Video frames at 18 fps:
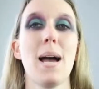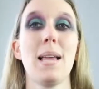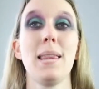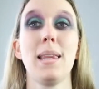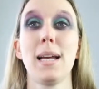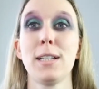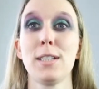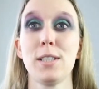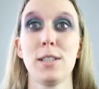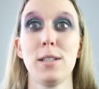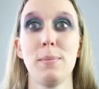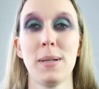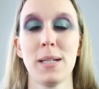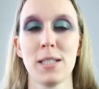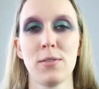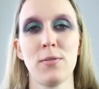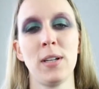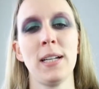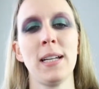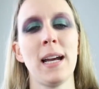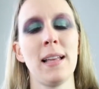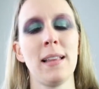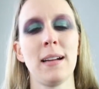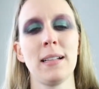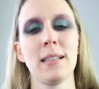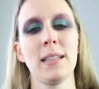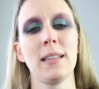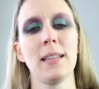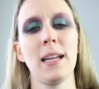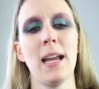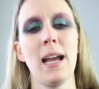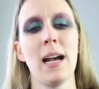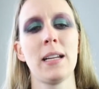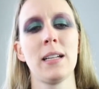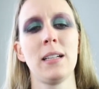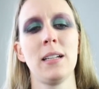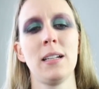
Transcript: I liked the best friend. I liked that they had